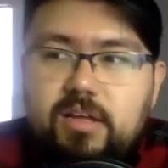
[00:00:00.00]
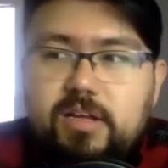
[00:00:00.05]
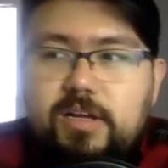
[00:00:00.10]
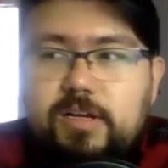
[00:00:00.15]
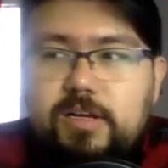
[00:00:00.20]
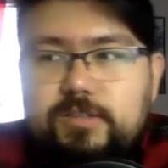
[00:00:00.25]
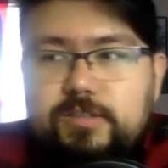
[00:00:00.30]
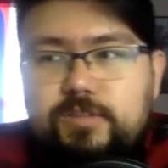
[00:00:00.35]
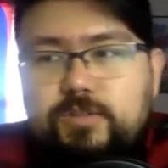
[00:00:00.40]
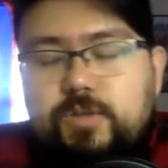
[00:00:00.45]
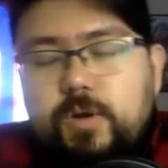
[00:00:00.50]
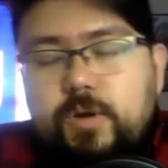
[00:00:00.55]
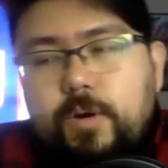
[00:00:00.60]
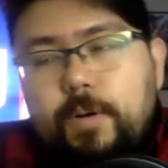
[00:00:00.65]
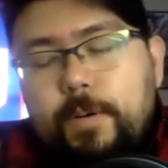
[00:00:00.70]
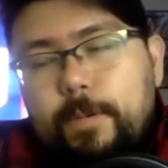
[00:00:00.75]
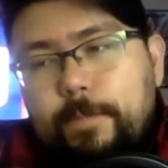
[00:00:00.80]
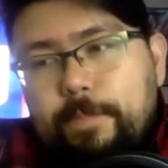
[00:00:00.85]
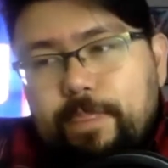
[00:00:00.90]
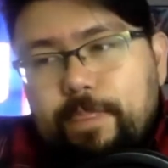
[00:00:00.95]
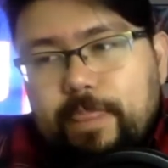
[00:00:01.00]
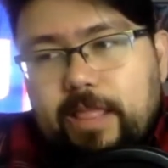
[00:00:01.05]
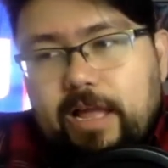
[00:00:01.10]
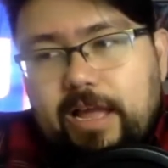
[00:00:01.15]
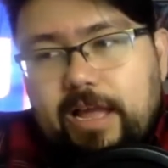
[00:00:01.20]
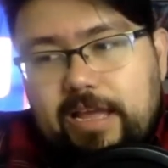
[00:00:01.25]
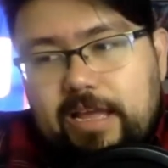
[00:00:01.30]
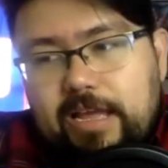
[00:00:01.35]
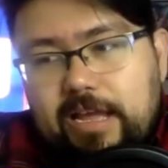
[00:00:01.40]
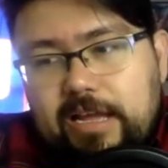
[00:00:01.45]
So
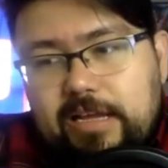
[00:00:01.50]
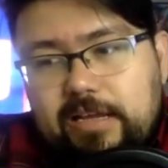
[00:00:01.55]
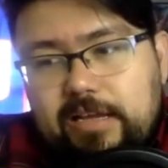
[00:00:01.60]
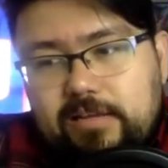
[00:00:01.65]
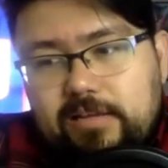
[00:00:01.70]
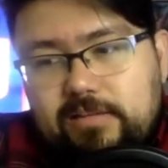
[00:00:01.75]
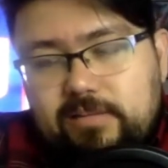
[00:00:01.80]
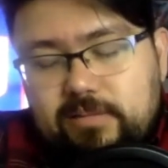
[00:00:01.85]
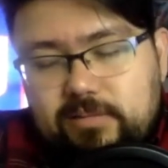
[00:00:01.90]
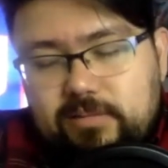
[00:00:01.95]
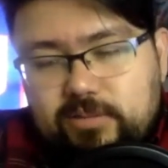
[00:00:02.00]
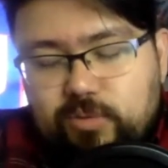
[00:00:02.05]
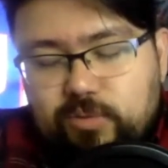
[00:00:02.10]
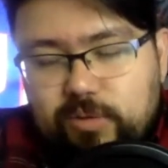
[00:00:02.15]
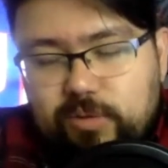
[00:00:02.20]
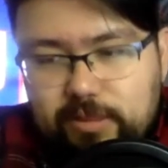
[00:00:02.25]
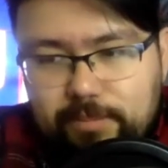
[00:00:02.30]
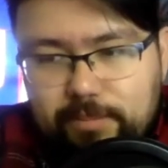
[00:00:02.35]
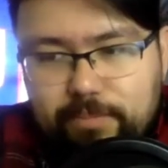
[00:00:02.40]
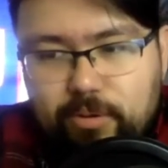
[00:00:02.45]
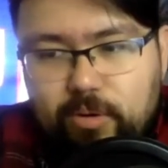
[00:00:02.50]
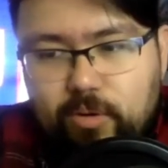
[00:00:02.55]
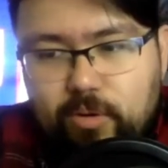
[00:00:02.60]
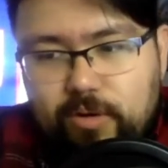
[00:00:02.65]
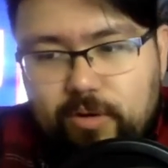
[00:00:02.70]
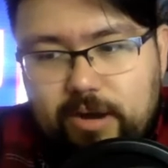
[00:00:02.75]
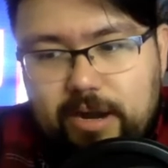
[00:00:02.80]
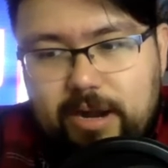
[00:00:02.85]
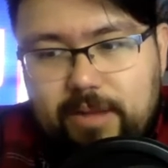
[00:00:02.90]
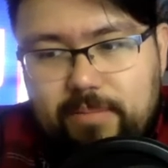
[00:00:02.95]
I, I joined the
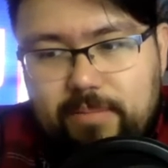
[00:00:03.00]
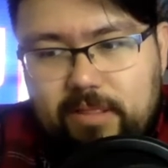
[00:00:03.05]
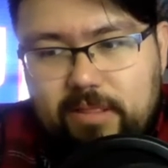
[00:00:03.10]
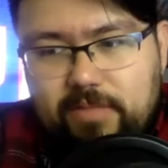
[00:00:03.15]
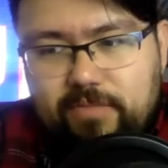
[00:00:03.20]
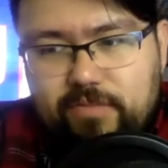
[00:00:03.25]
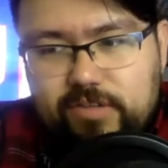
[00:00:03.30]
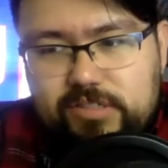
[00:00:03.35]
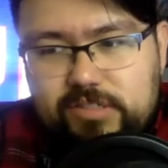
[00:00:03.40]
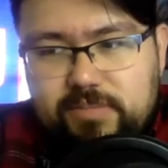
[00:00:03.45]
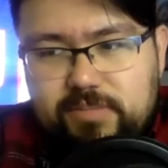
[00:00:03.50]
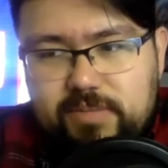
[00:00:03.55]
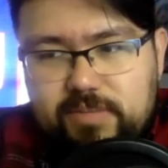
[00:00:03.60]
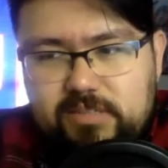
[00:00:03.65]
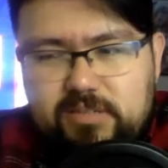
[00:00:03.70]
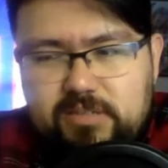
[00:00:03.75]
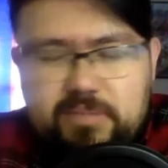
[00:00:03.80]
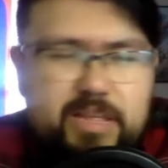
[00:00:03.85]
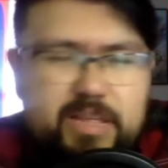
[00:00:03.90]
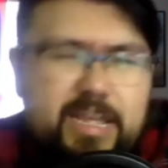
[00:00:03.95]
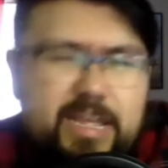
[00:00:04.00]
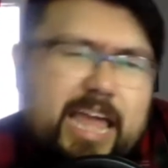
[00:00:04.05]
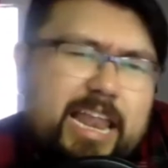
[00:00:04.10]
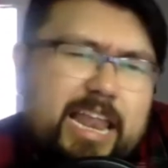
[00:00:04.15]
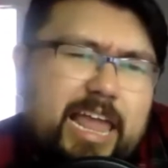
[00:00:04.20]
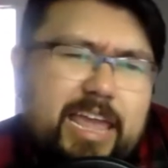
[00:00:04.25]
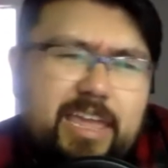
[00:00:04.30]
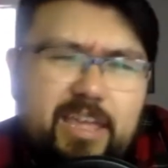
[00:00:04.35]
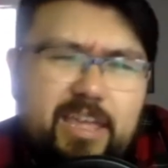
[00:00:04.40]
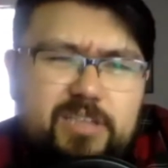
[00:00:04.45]
program and the first semester, I'm like, I
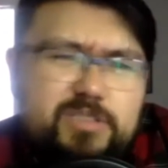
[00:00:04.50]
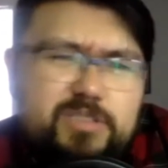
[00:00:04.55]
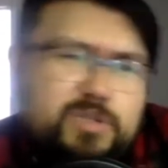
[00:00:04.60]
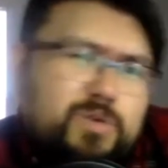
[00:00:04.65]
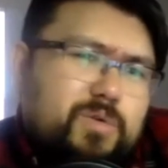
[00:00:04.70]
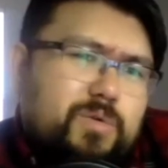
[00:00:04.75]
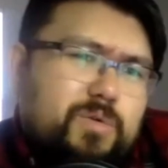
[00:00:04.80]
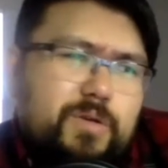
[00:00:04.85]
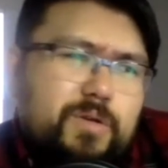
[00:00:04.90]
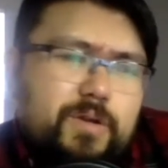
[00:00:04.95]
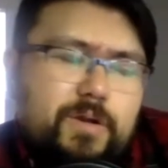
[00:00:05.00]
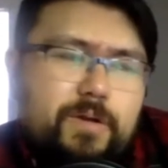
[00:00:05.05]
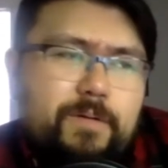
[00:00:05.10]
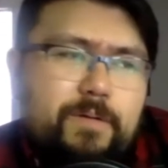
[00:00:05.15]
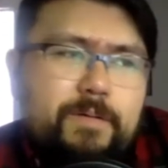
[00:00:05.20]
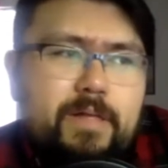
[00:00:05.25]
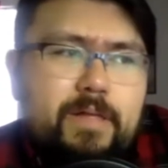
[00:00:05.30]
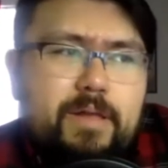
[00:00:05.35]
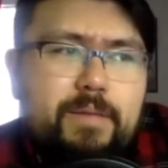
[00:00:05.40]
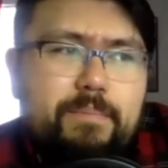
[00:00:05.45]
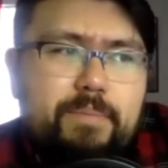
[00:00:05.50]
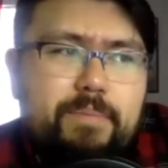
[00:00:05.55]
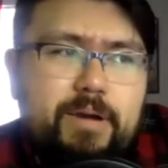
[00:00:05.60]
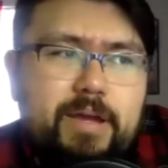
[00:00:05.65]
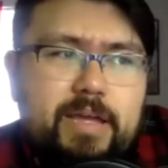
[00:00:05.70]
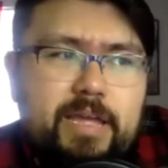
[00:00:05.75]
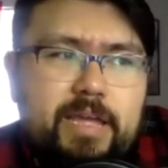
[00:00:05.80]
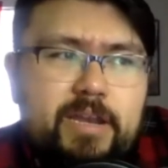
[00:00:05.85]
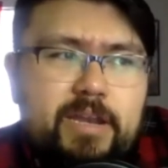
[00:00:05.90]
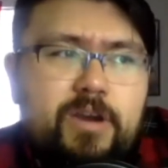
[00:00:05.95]
like it. It's cool, you know? But
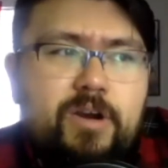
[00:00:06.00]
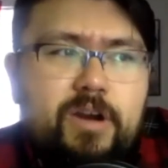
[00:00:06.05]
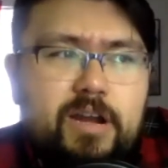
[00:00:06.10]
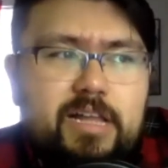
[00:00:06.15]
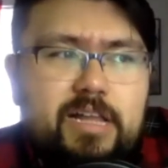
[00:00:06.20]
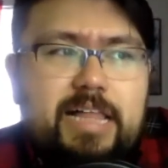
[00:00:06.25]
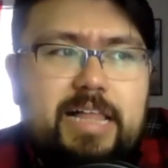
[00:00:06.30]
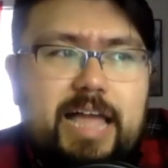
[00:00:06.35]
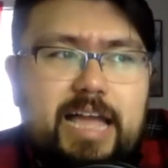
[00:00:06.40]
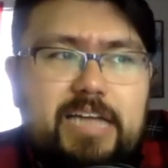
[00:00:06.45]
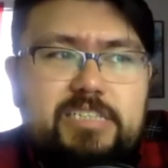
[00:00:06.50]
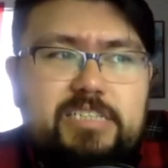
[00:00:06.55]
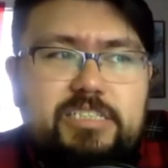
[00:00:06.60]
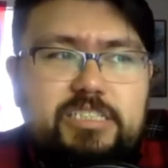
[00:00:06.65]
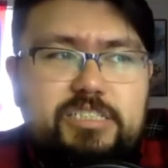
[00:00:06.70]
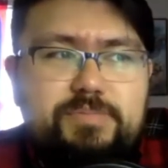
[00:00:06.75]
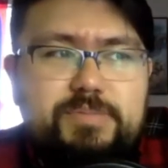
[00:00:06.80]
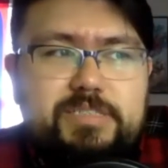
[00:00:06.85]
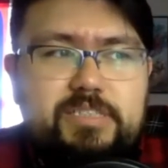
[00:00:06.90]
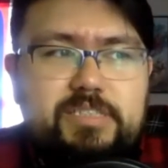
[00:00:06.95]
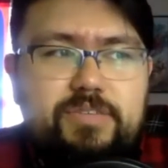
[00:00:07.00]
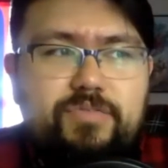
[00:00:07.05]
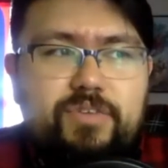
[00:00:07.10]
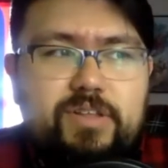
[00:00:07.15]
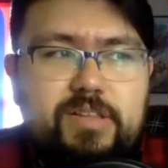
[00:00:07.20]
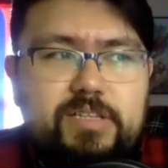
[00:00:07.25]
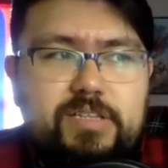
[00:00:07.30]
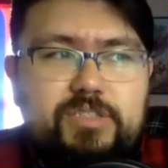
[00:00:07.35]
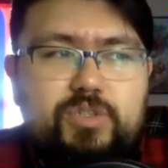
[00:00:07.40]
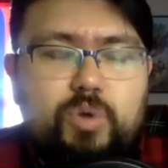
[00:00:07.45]
in her class, she
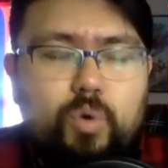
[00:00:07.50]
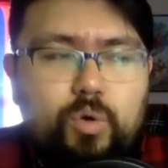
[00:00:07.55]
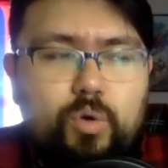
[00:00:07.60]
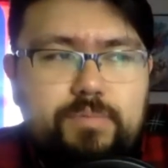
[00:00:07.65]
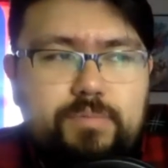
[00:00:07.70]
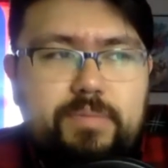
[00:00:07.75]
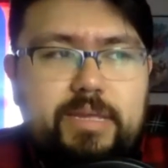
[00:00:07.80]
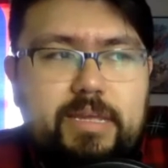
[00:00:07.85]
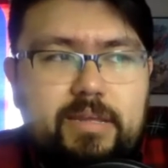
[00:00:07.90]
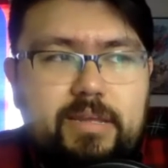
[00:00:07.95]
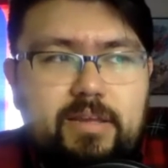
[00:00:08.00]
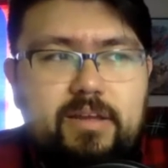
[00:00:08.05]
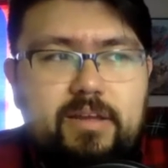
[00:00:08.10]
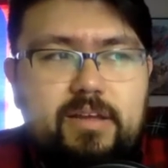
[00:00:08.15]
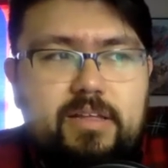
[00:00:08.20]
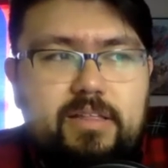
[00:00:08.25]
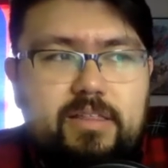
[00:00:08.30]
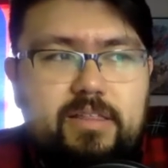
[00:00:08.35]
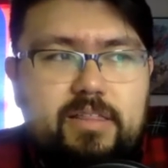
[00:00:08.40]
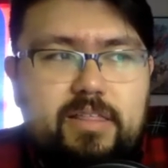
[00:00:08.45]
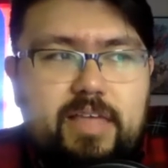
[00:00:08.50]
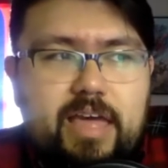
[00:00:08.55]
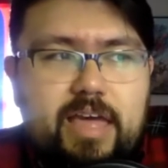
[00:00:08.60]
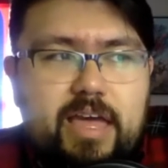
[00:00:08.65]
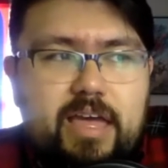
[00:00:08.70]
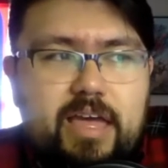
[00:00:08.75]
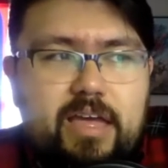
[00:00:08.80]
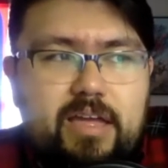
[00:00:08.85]
specifically told me that